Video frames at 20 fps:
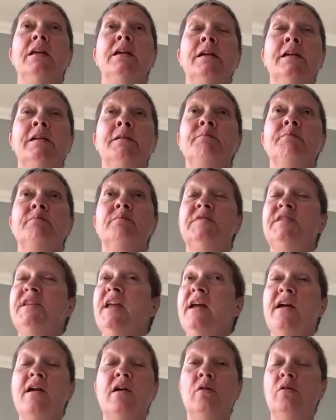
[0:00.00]
And
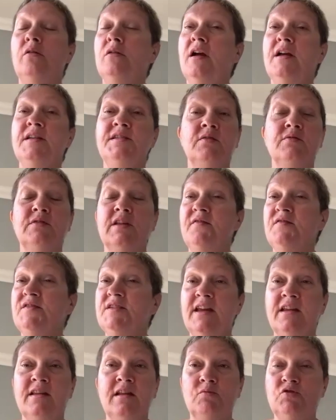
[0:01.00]
now I don't have to
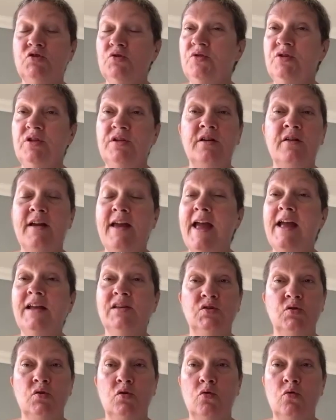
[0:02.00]
get up during the night at
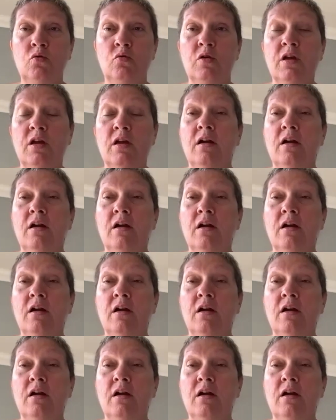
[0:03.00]
all.